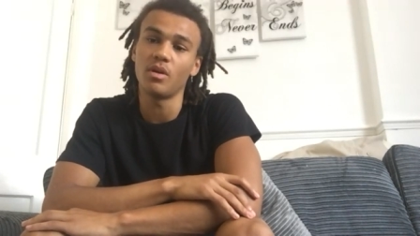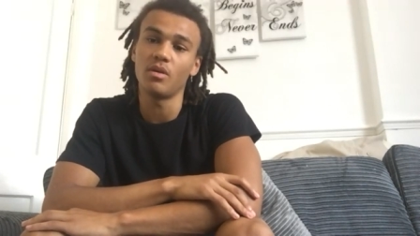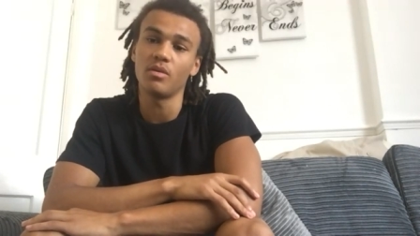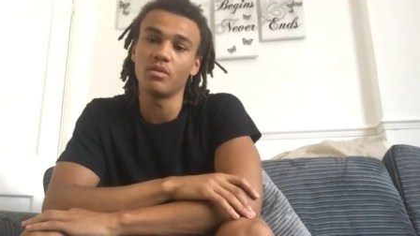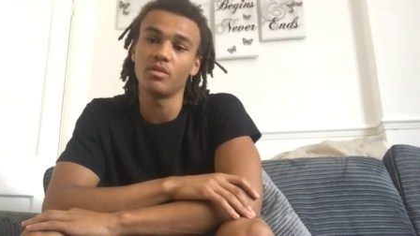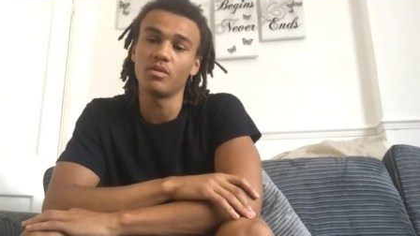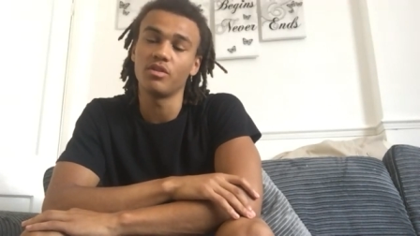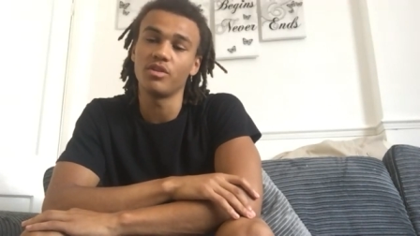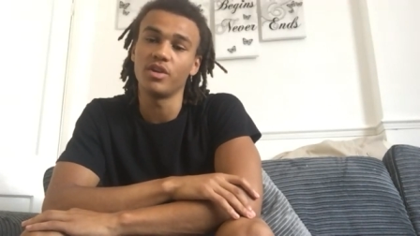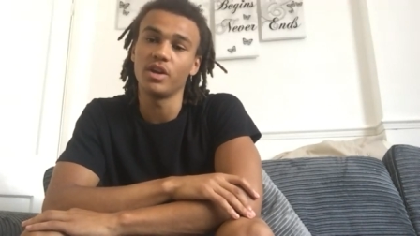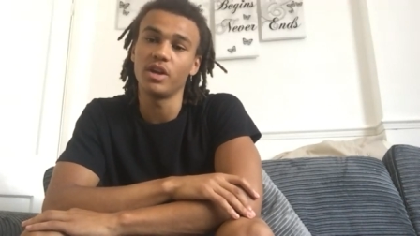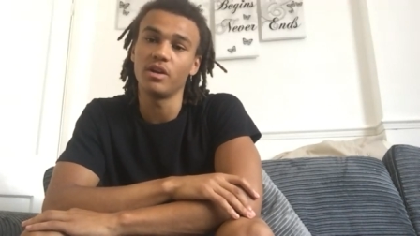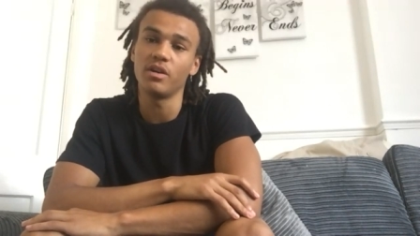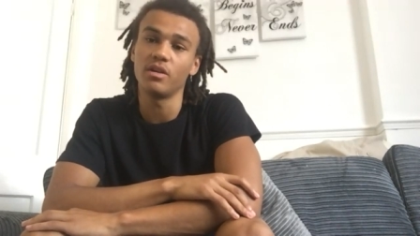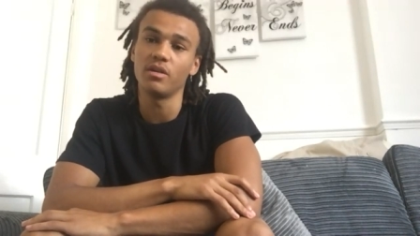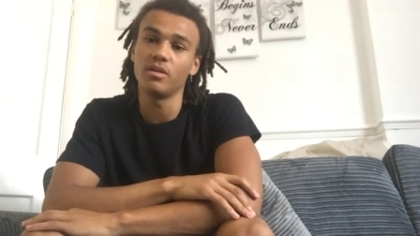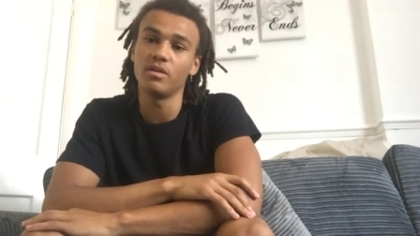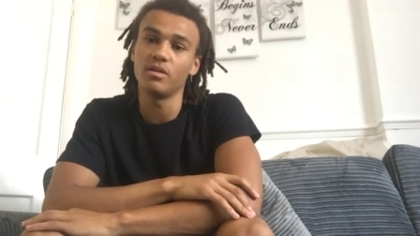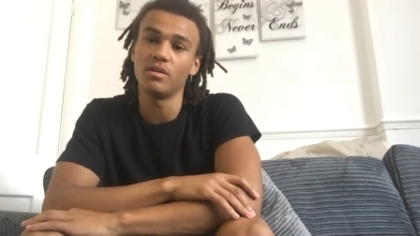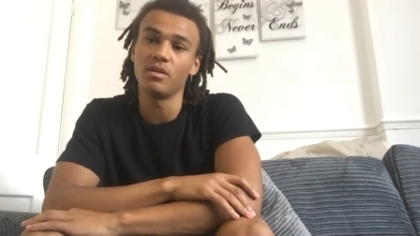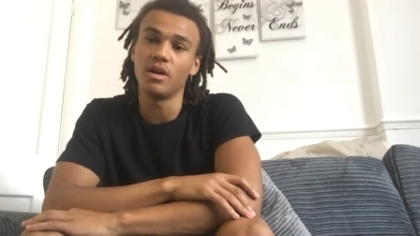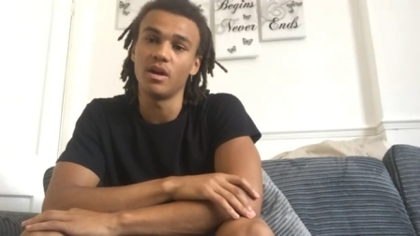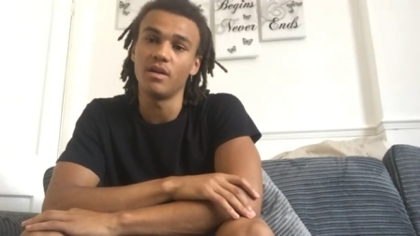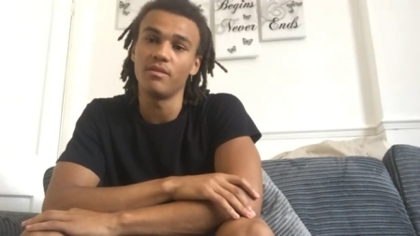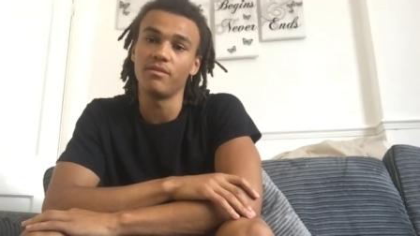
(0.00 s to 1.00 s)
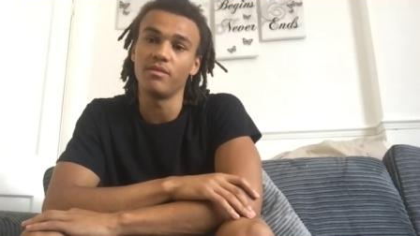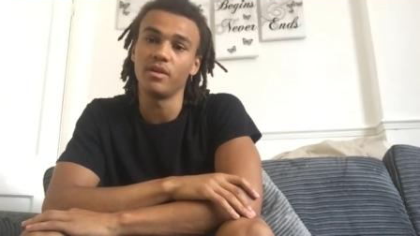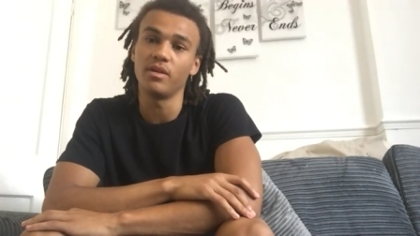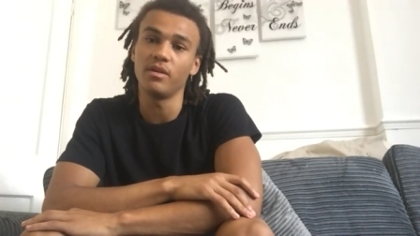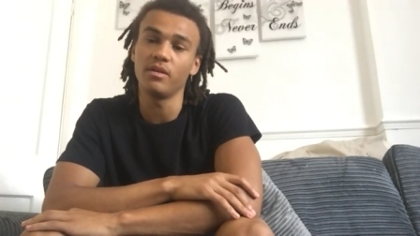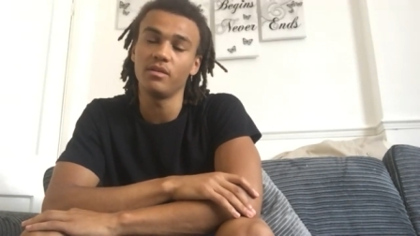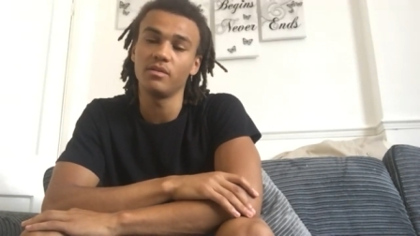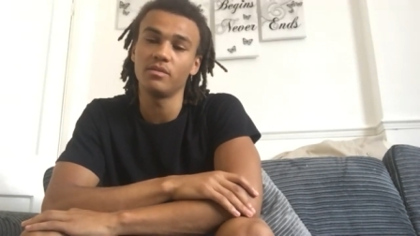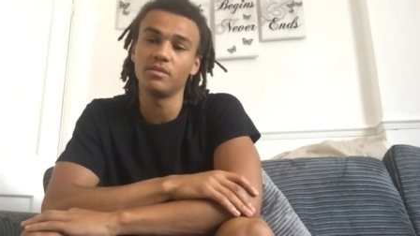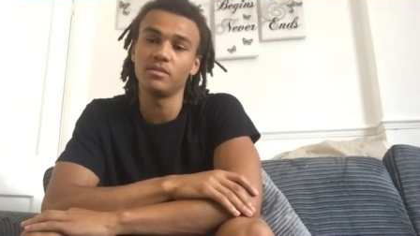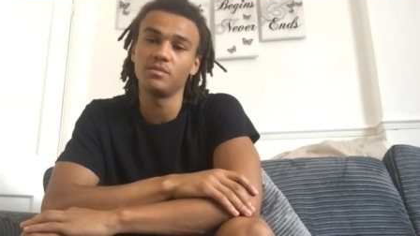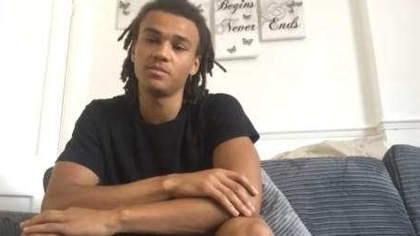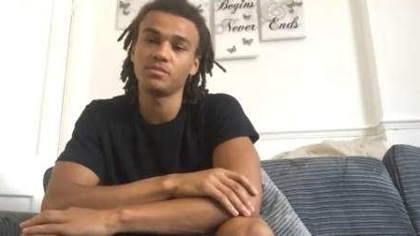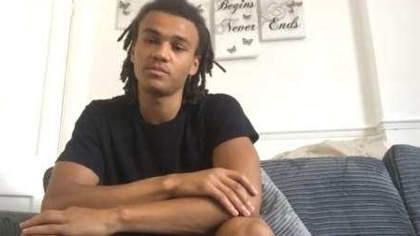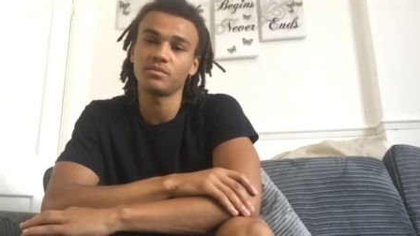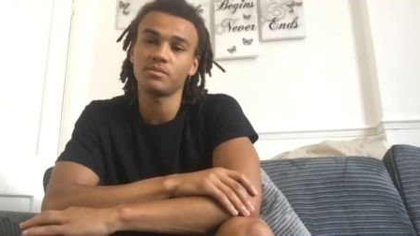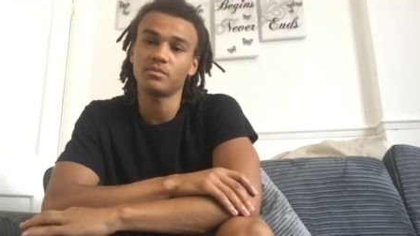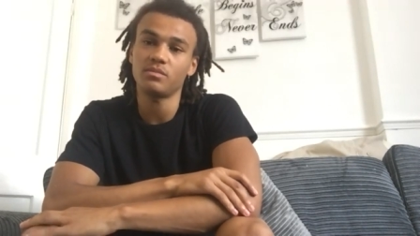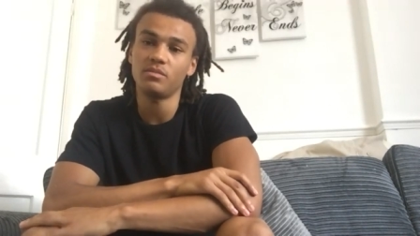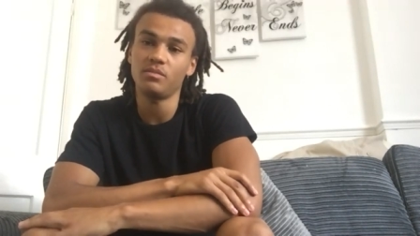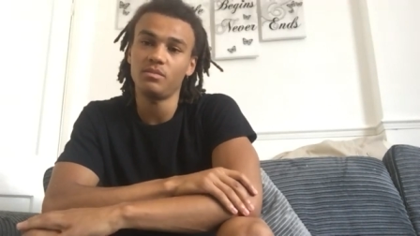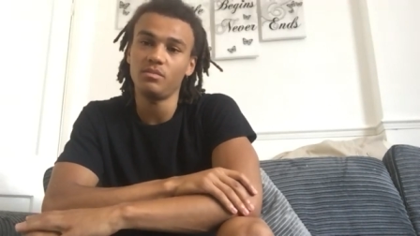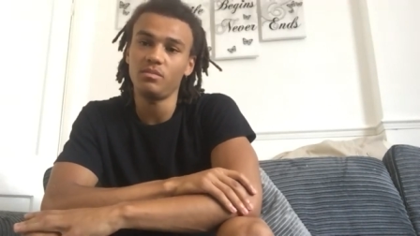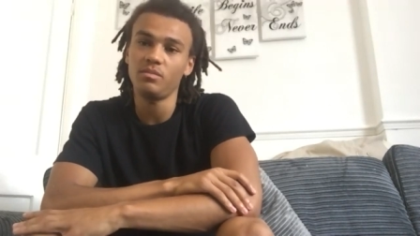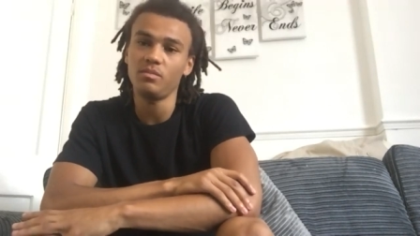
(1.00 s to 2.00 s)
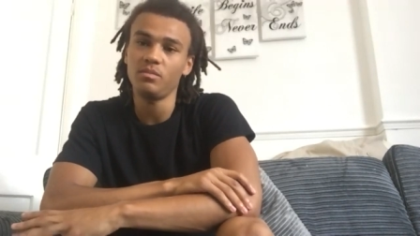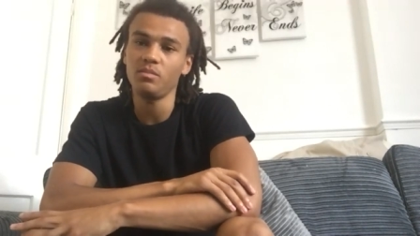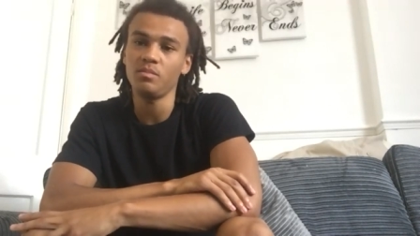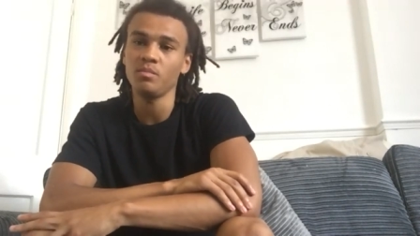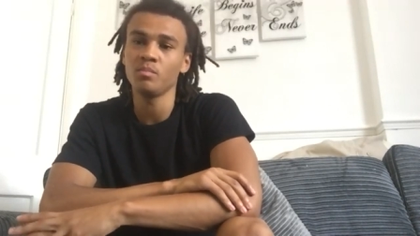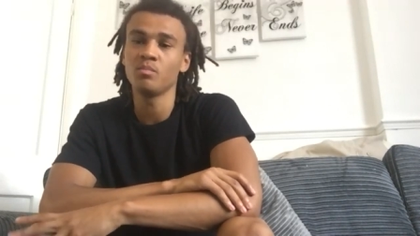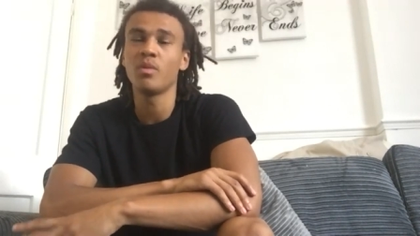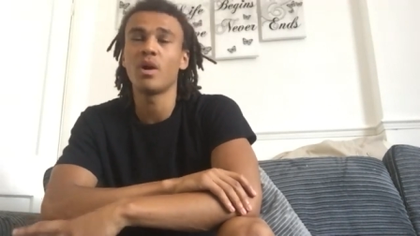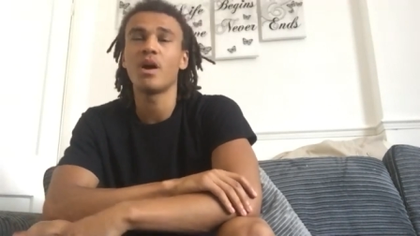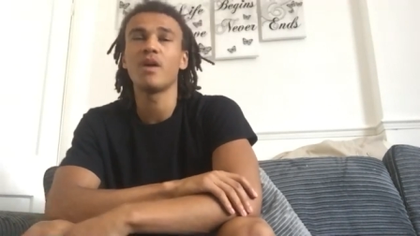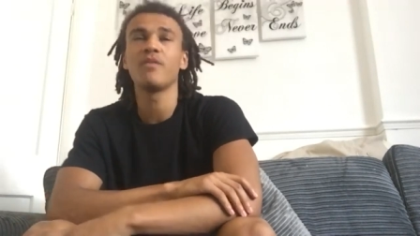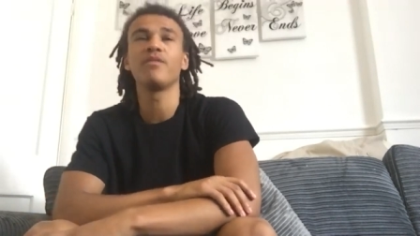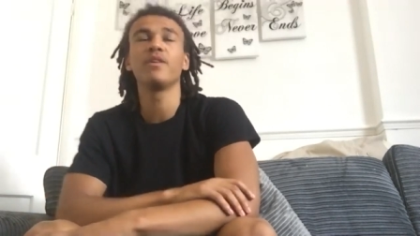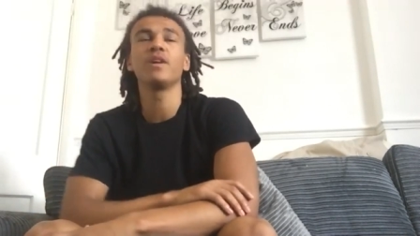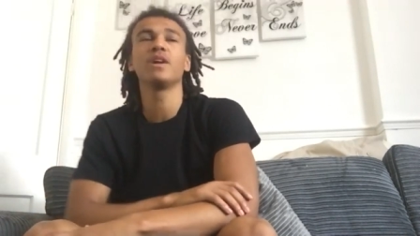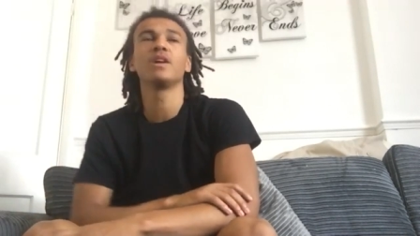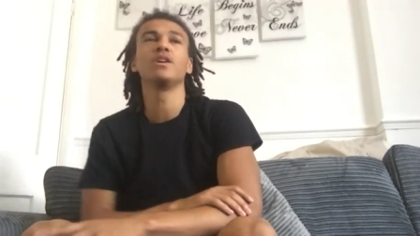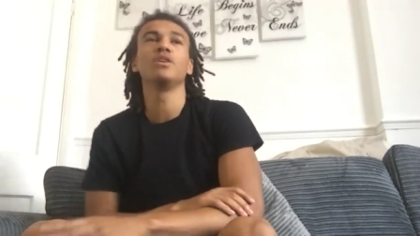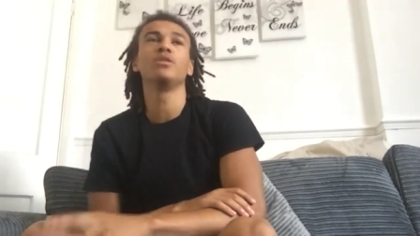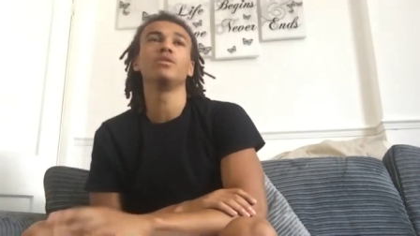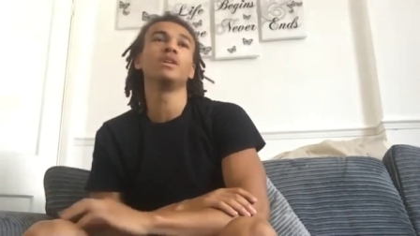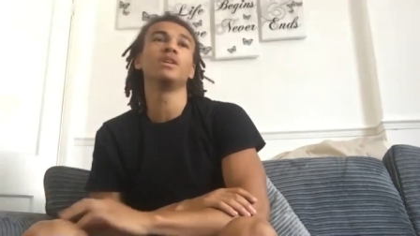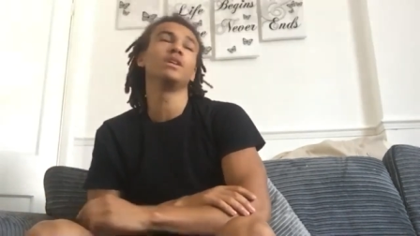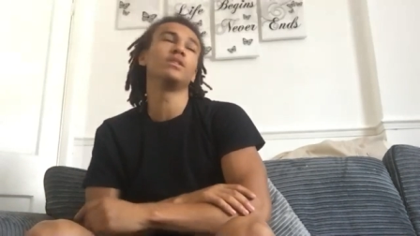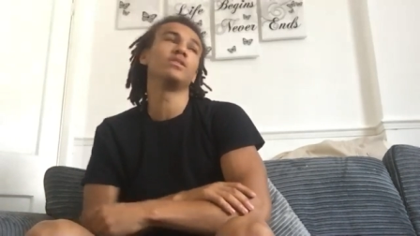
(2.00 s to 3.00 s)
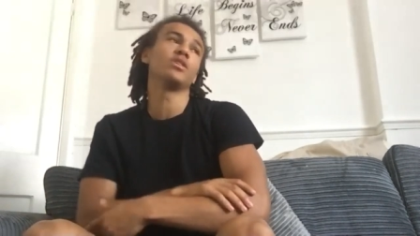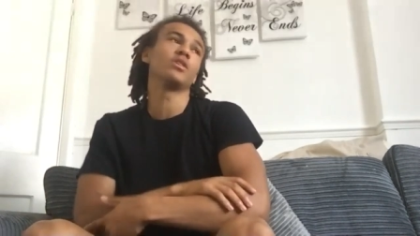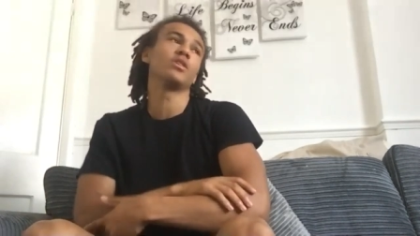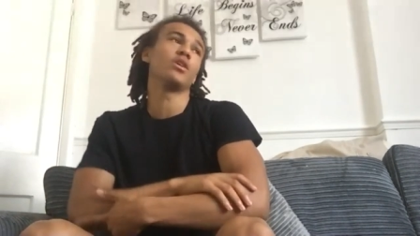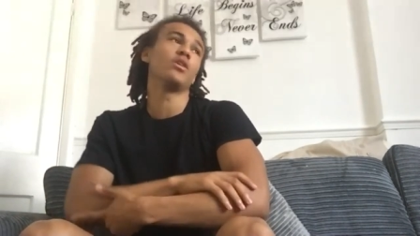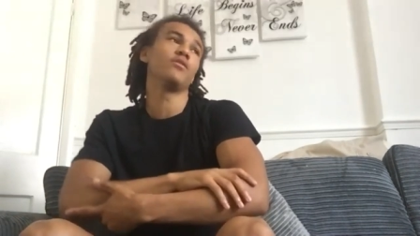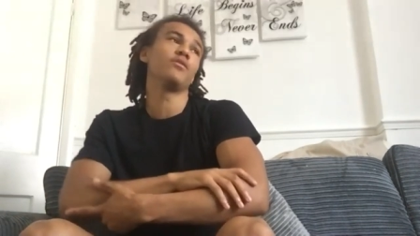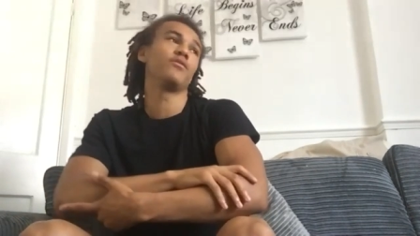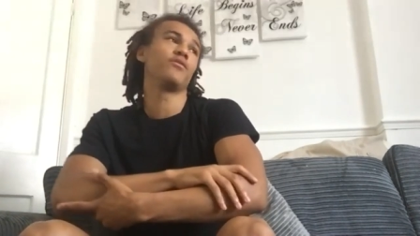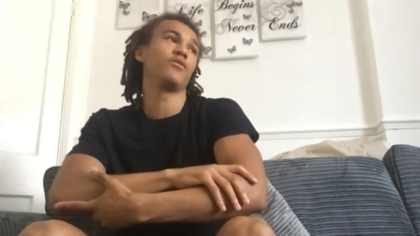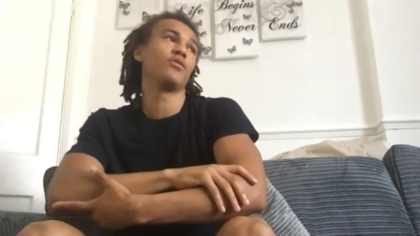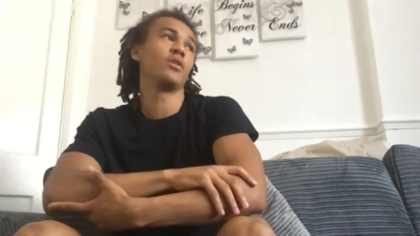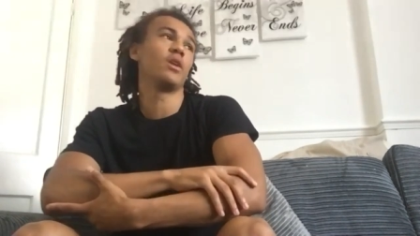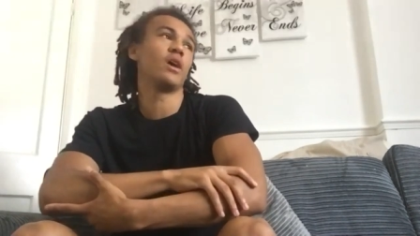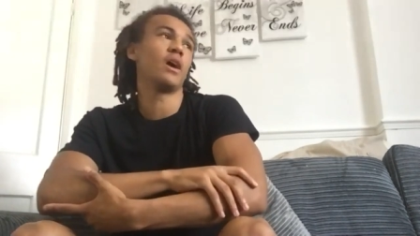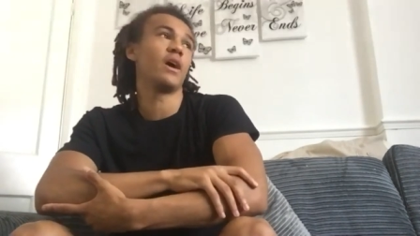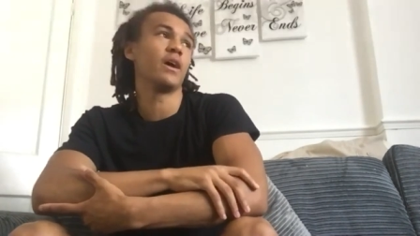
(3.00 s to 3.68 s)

career, I think. But I think you need to go through